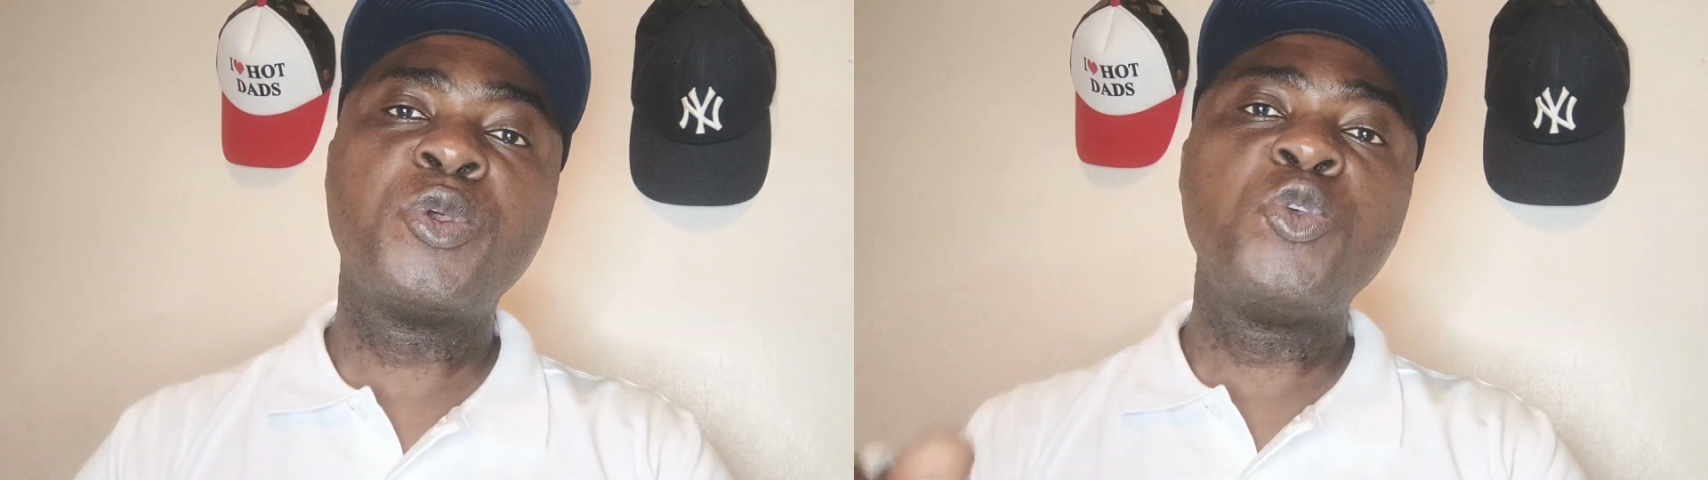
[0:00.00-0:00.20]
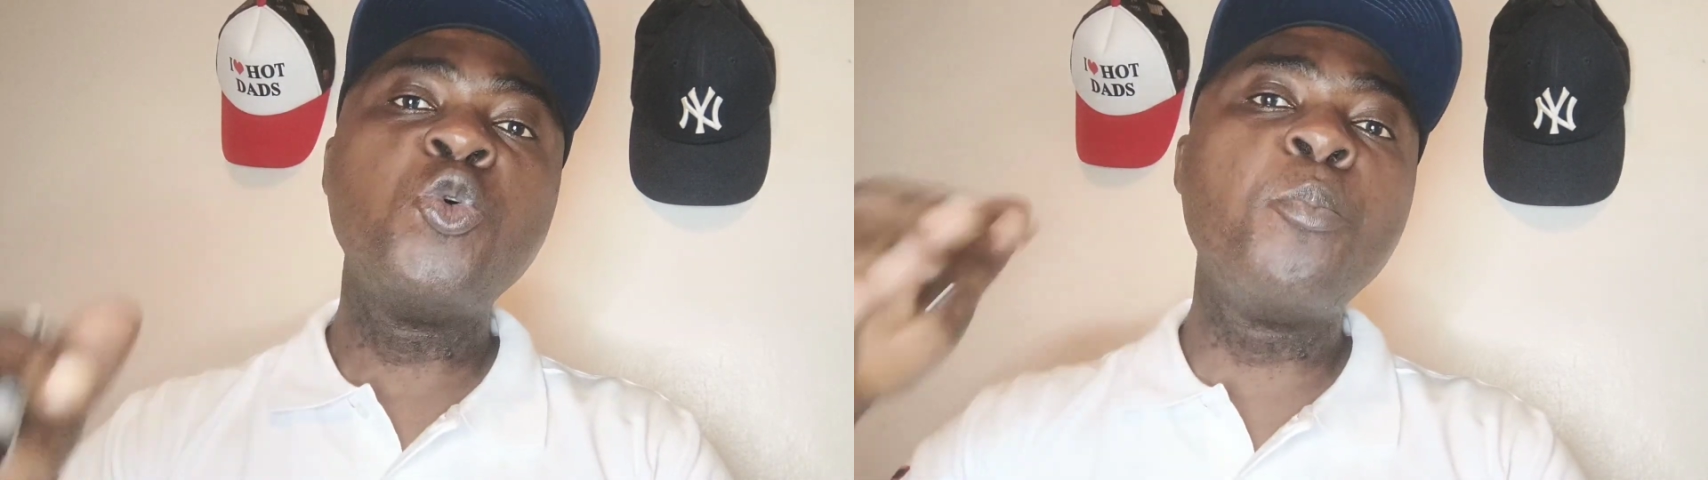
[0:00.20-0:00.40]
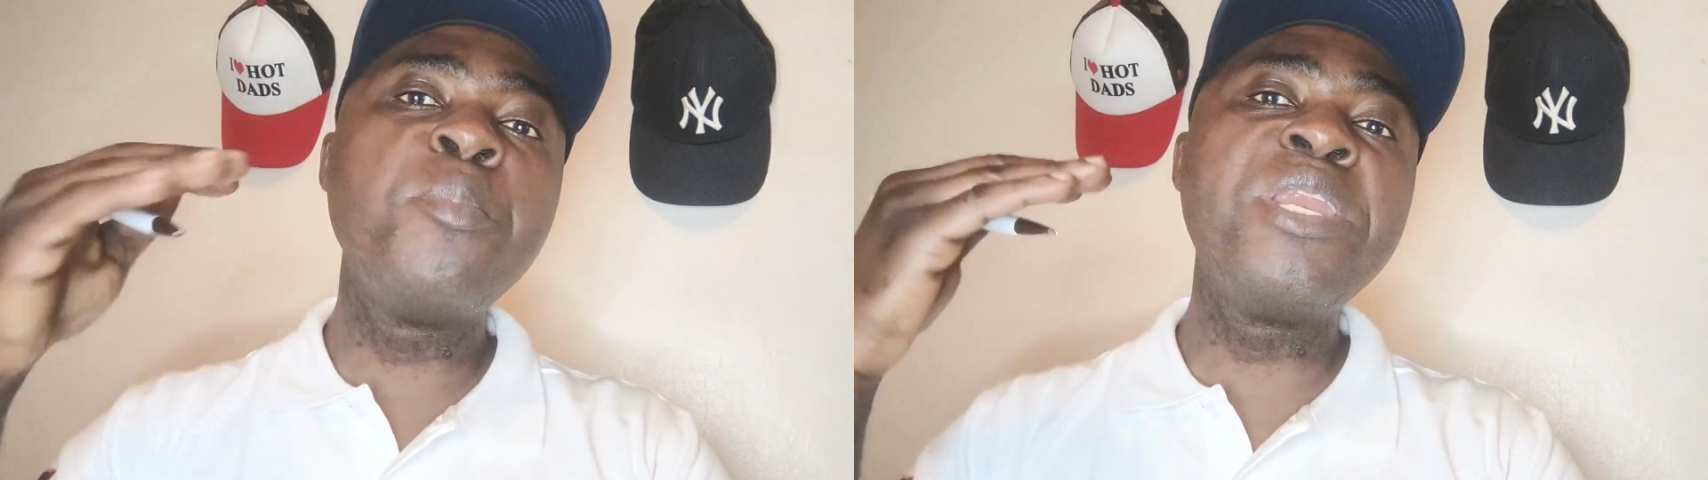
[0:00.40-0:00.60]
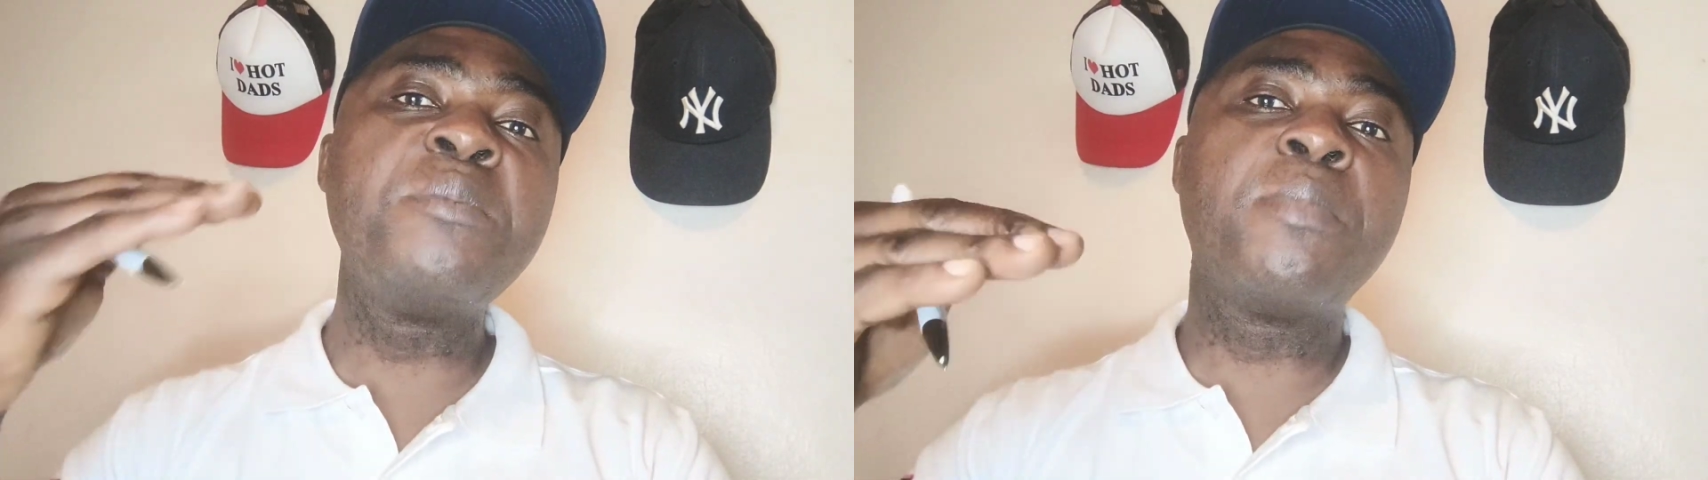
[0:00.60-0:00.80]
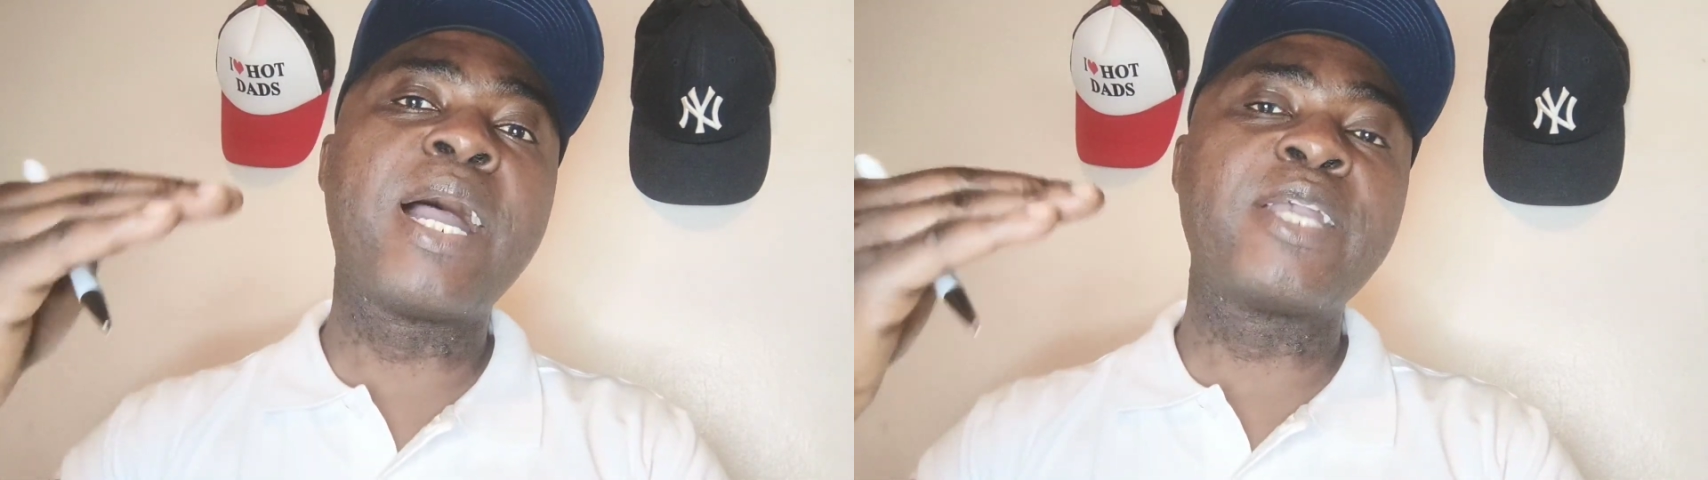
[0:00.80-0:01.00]
you
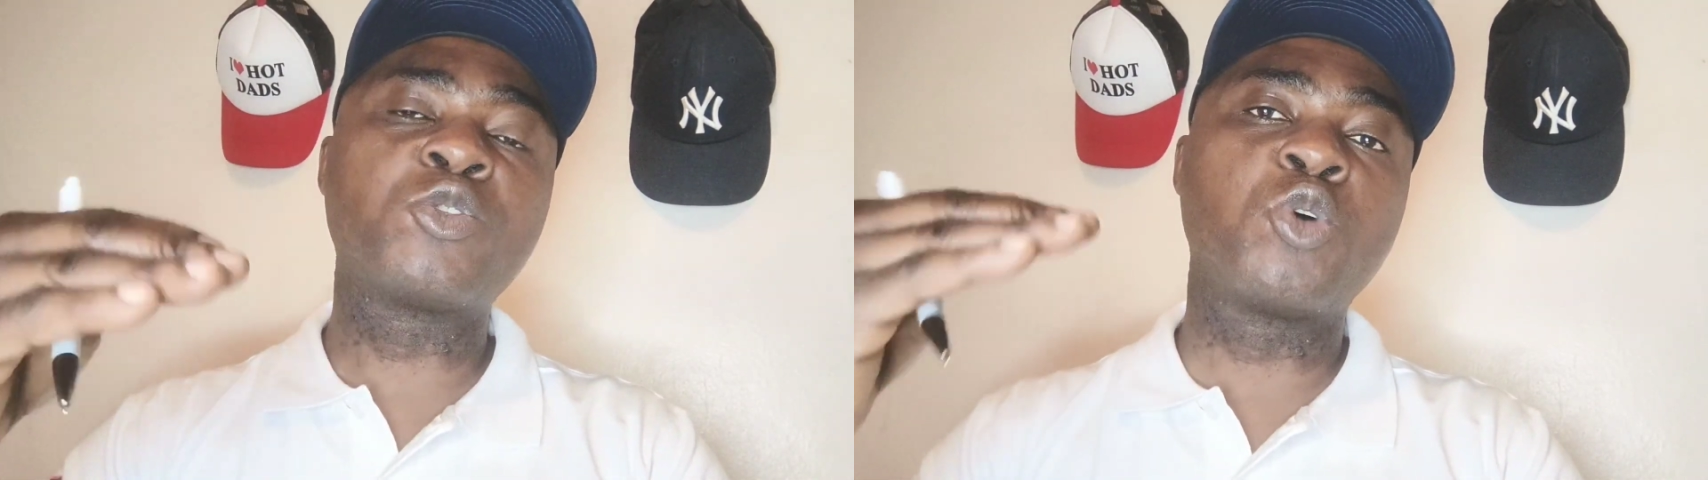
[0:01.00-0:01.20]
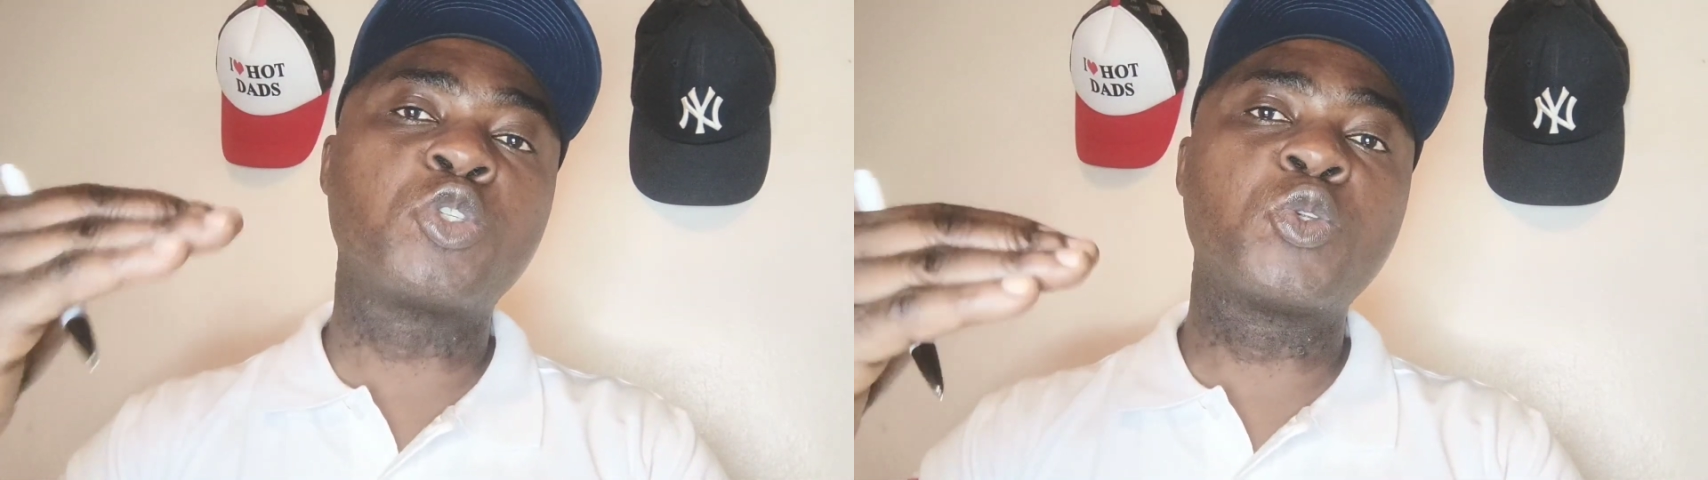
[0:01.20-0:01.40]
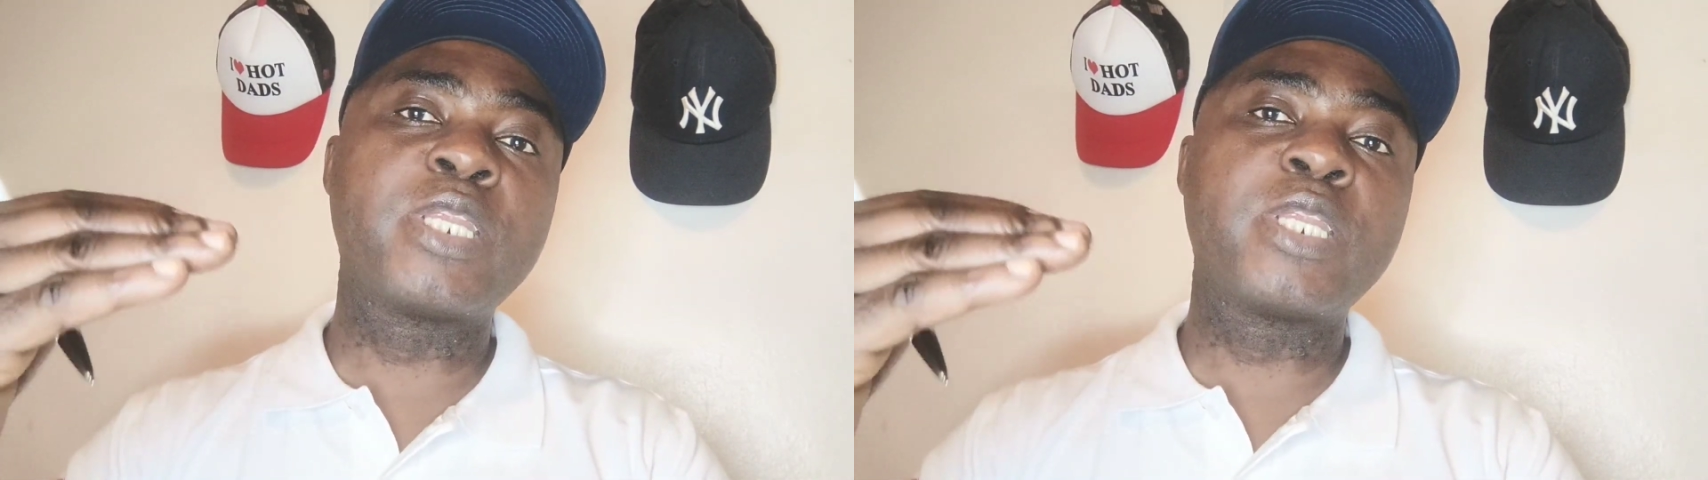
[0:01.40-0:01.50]
minimize what?